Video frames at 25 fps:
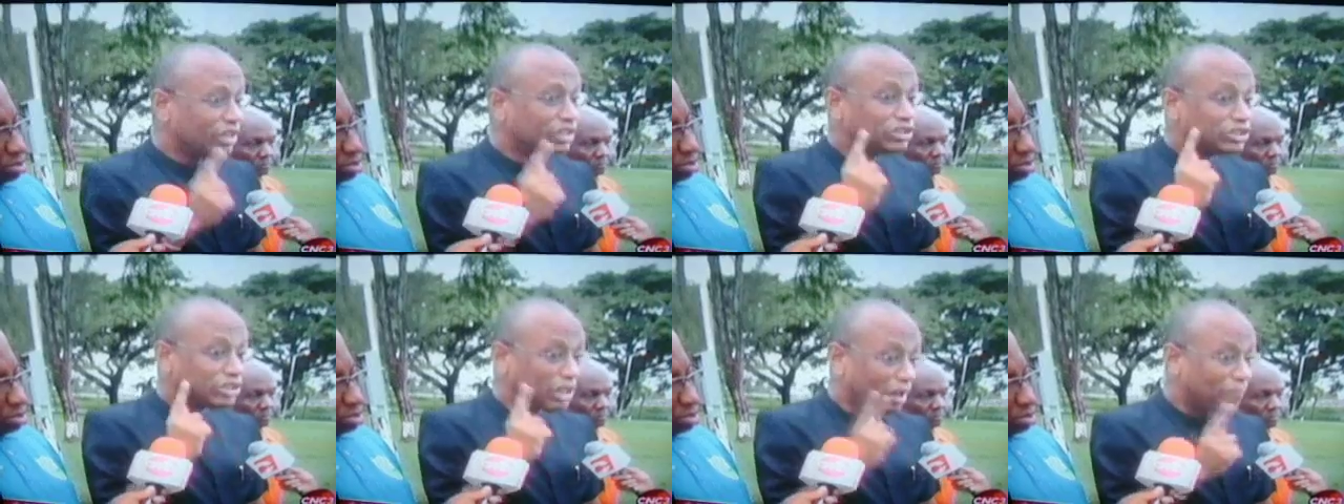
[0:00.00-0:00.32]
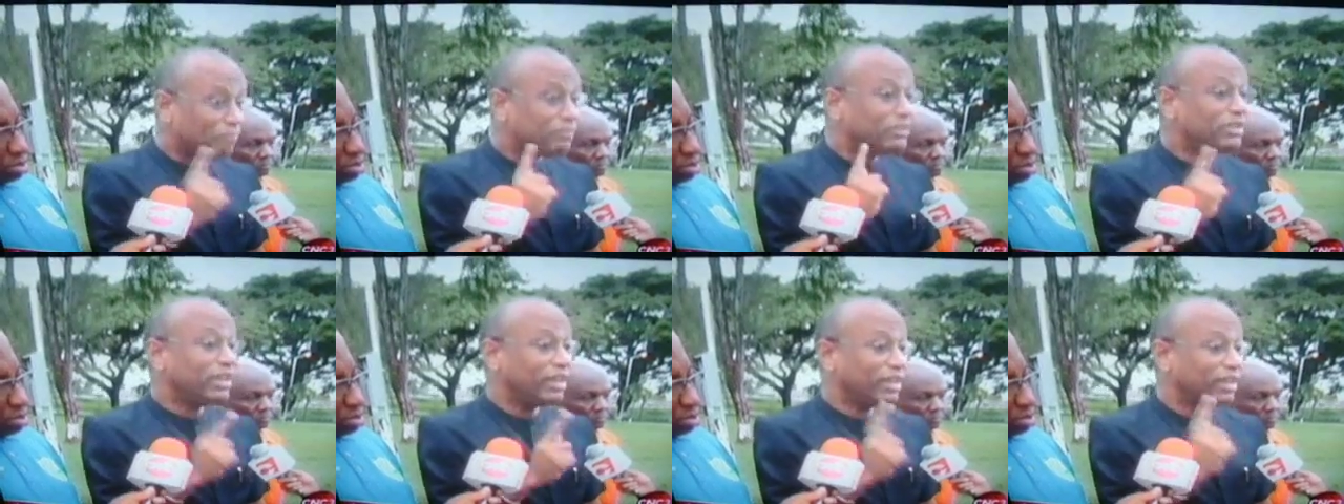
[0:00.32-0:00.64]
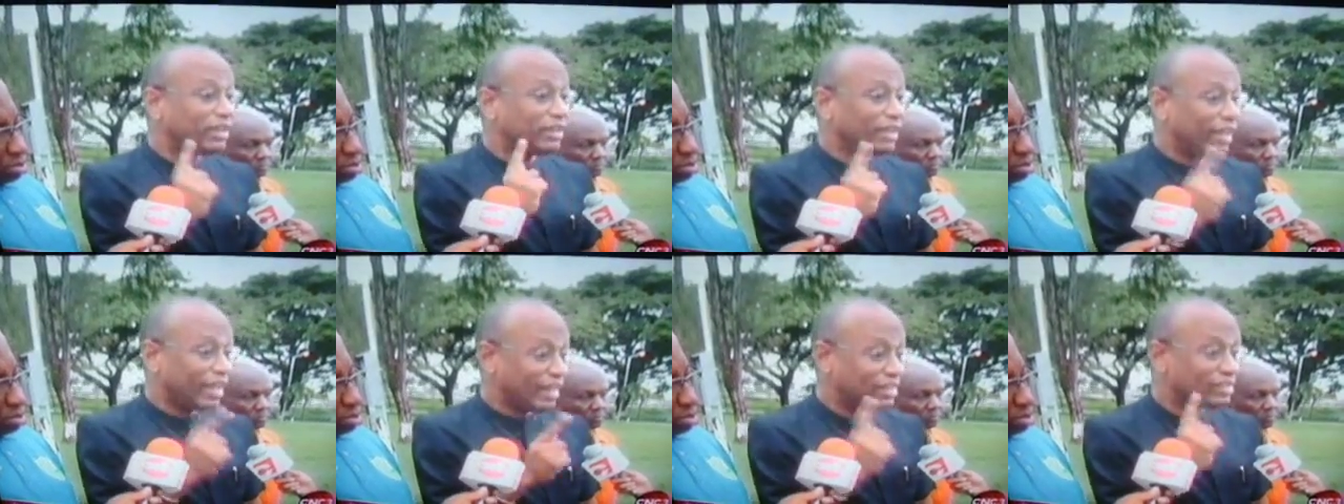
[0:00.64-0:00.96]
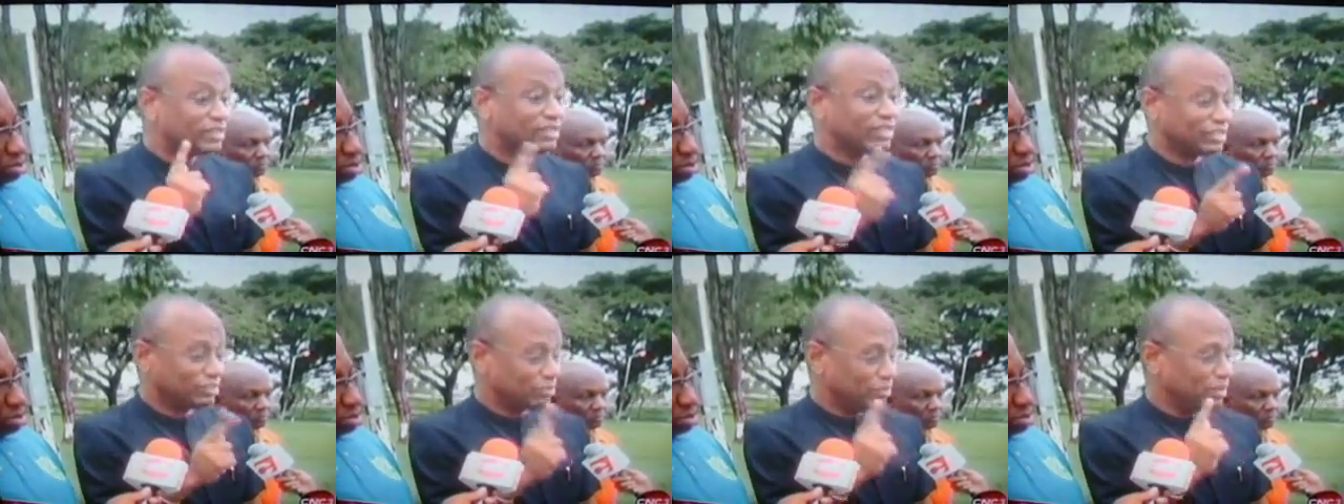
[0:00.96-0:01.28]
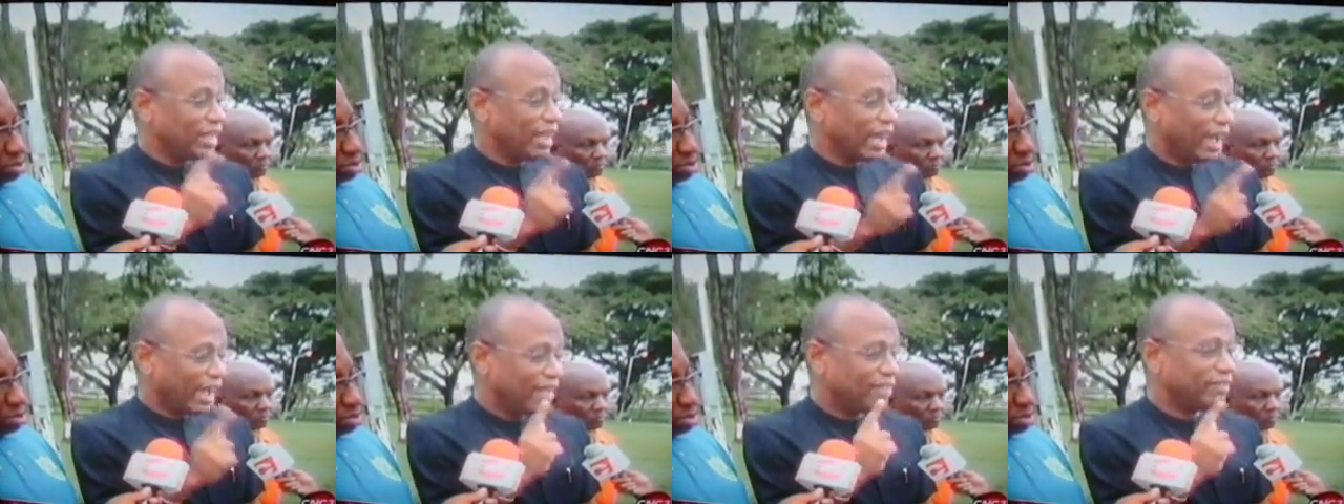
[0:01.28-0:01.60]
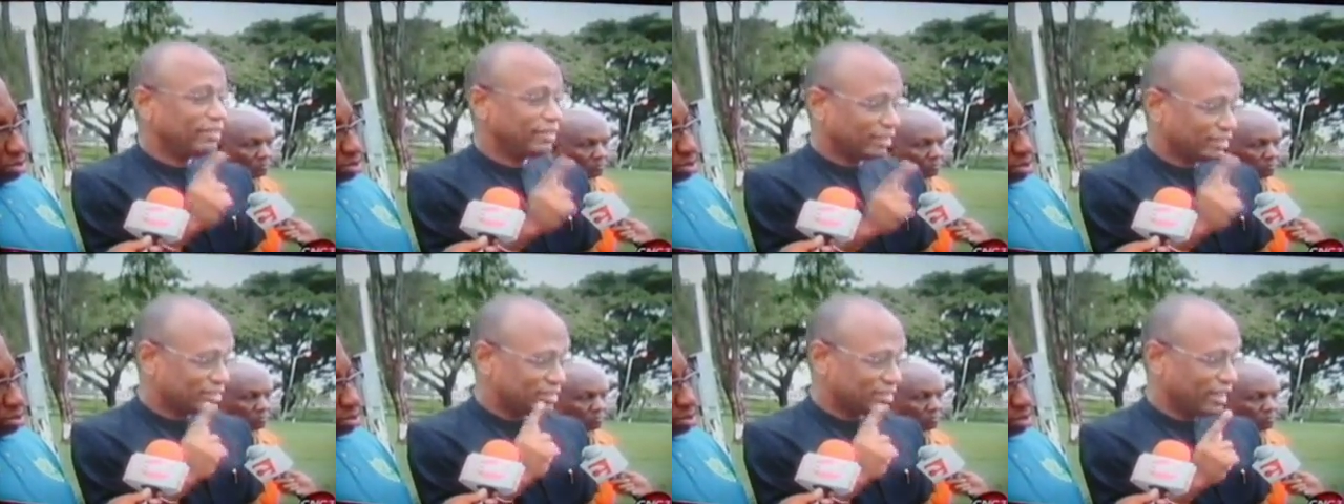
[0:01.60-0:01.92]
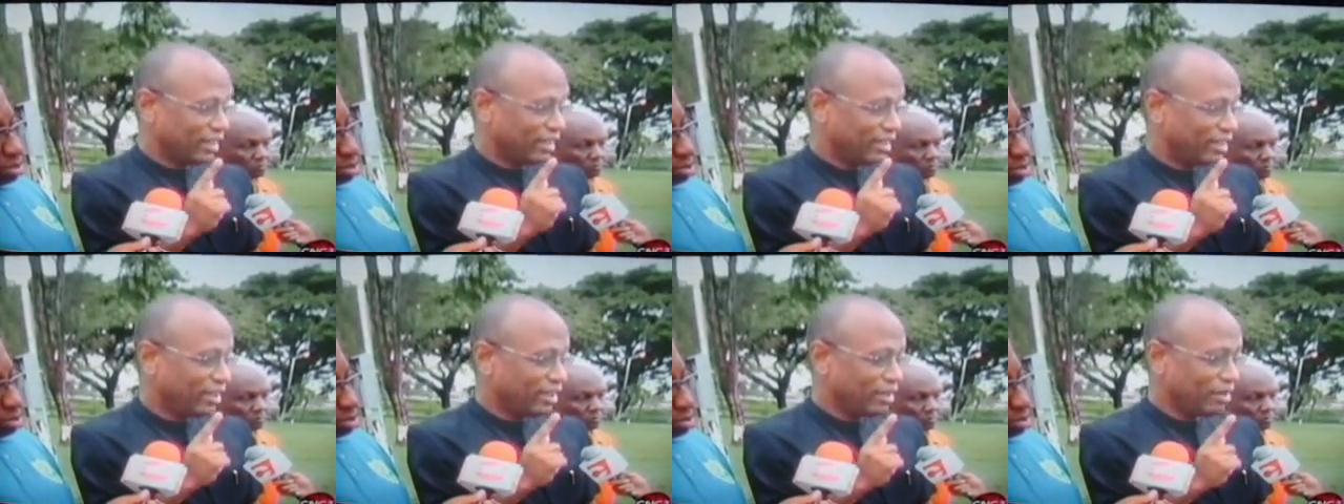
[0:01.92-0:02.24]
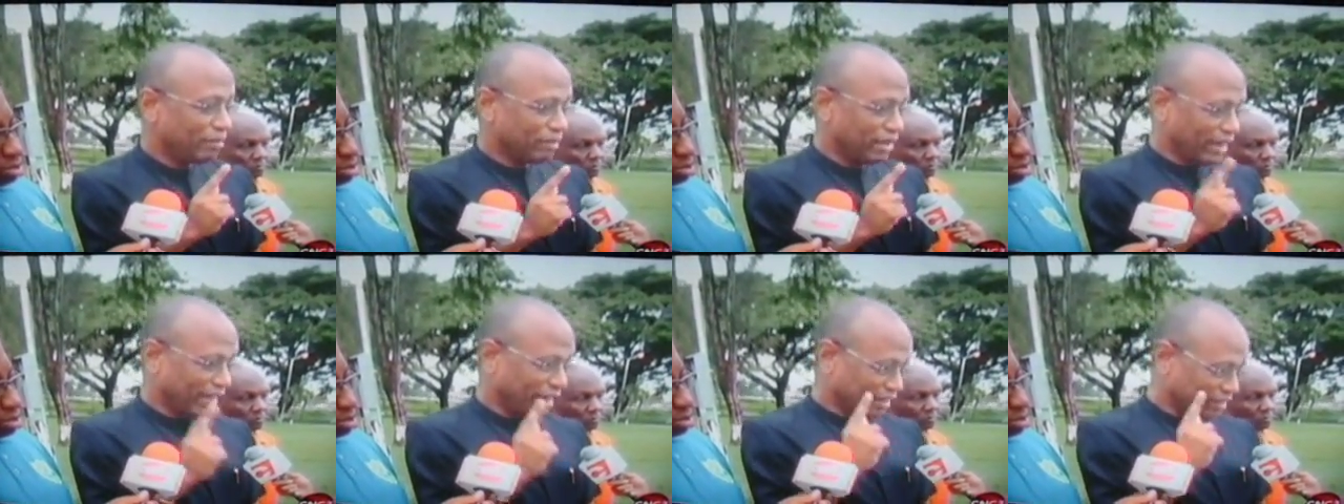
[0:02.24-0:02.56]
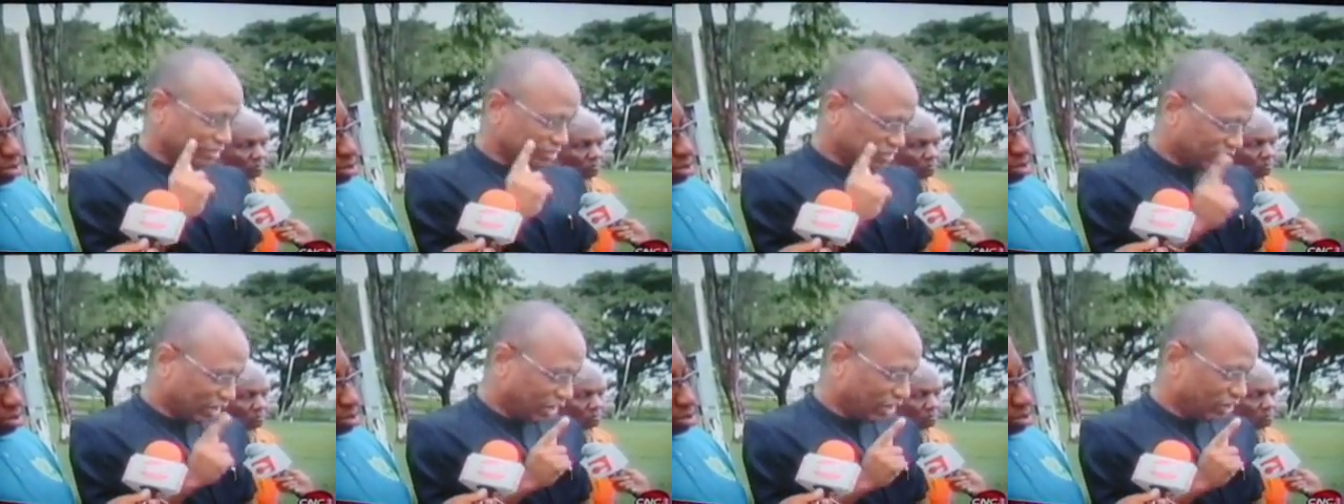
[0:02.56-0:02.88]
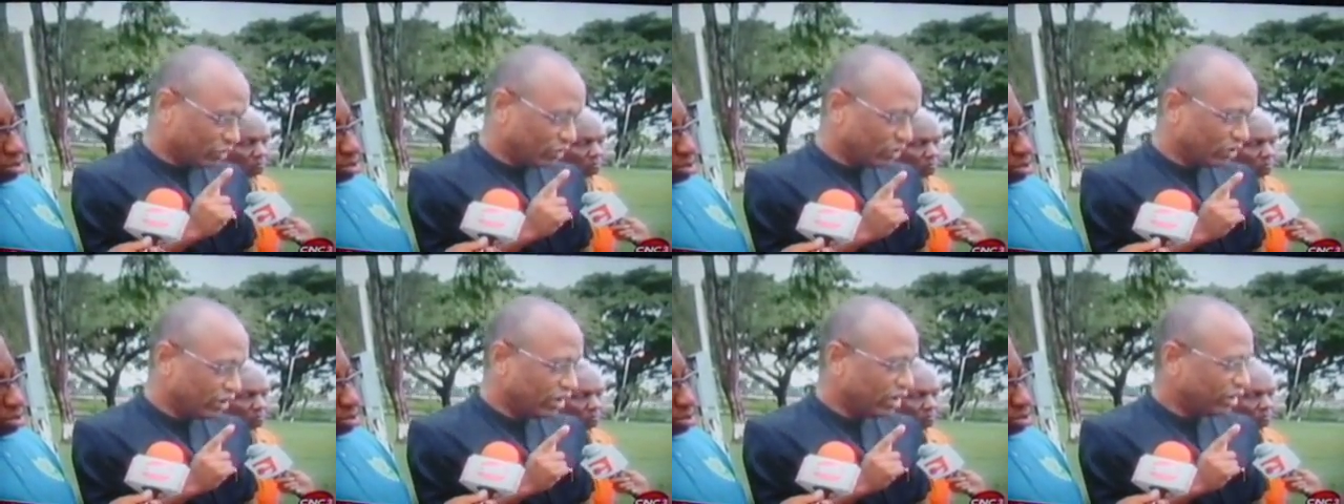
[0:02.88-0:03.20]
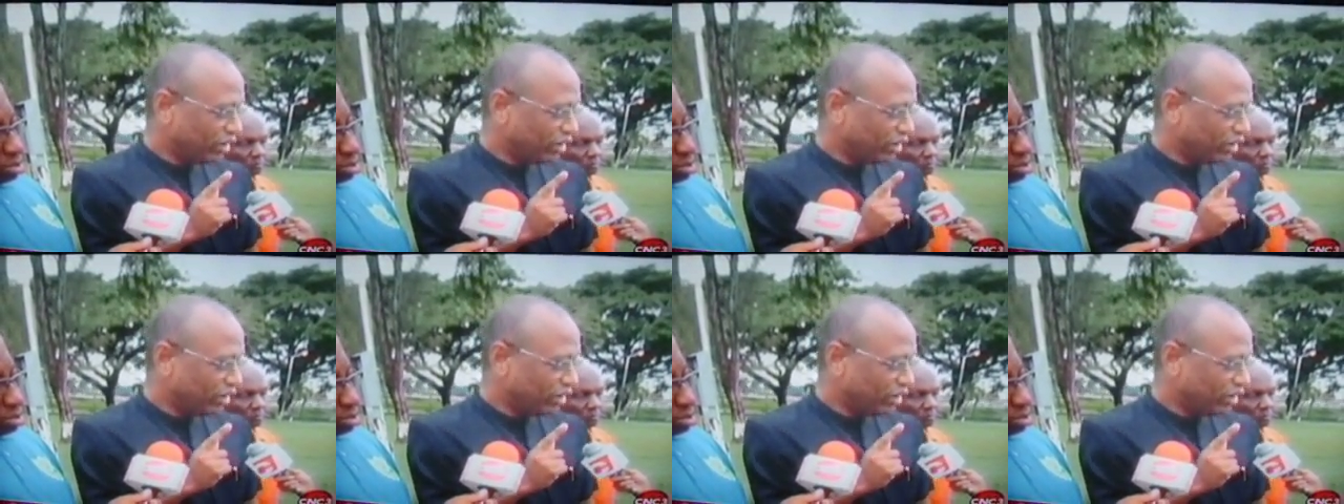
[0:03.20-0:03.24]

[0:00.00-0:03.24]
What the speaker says: Something else is behind this, but I can tell you,